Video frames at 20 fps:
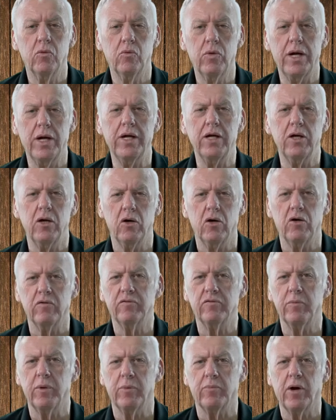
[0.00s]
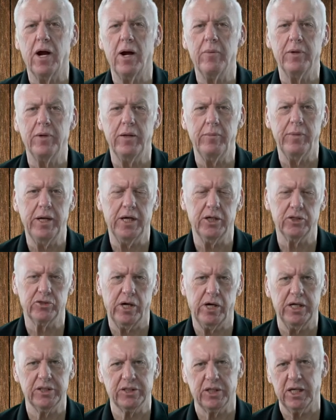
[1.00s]
Renting a home from a property
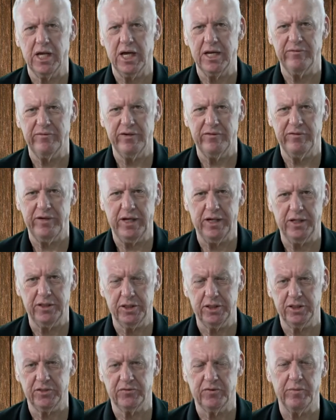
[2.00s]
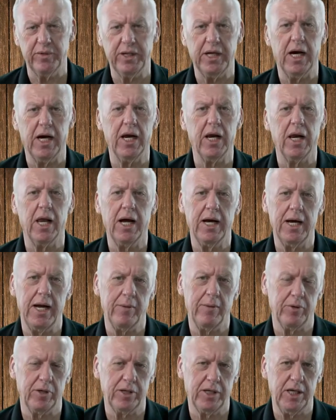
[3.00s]
manager has a lot of advantages, from the online
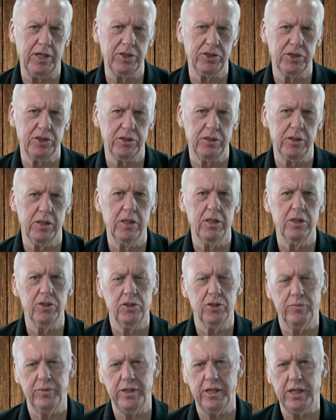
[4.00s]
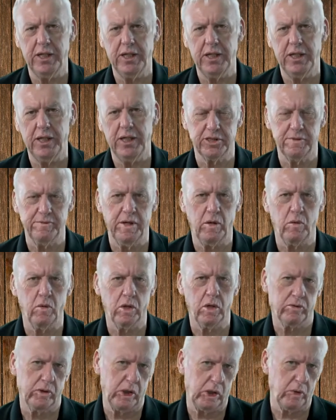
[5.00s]
application to being able to submit
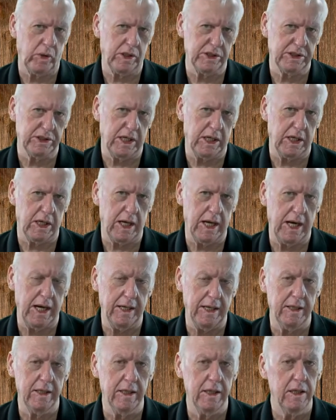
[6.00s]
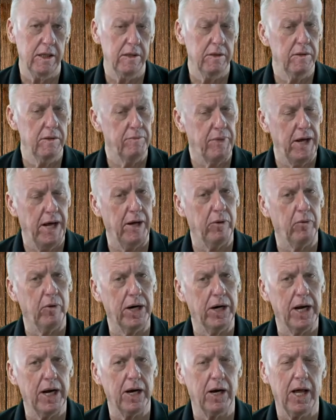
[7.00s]
work requests online. Paying
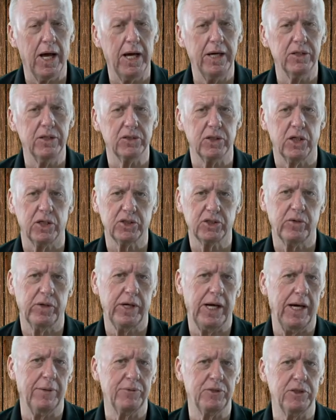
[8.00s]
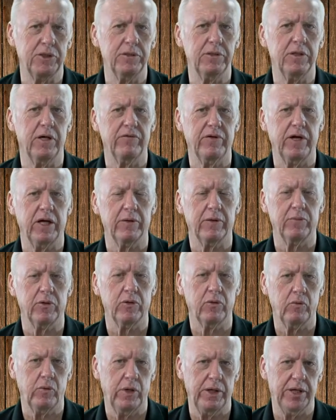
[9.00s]
rent online is also an option
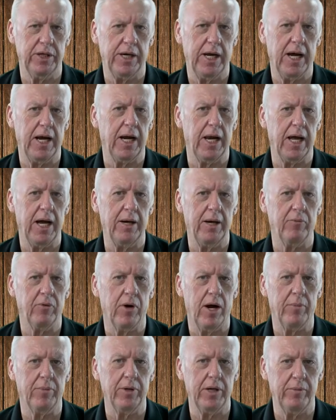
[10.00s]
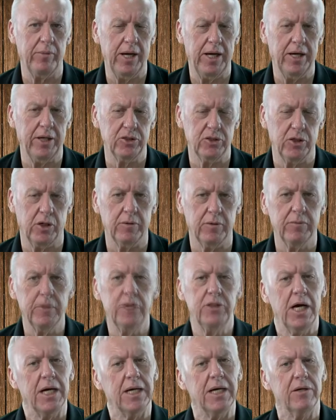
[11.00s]
available with an online property manager.
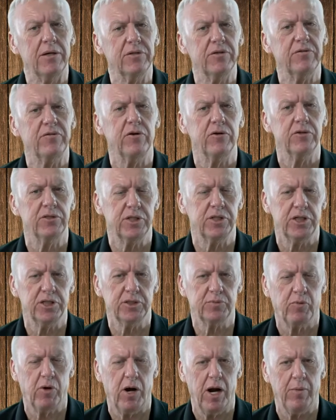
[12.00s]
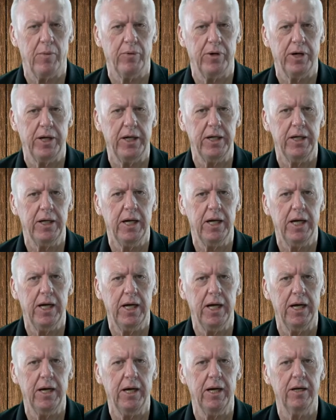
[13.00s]
Check out the photos of this property
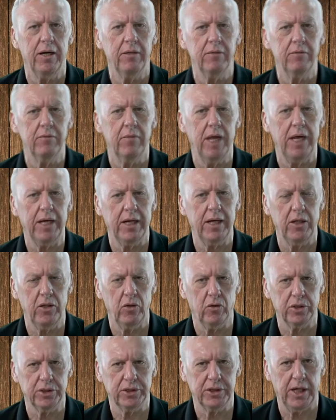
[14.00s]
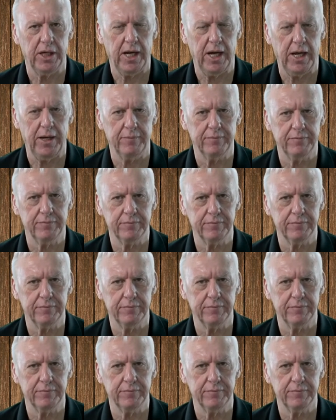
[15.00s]
and make it yours today.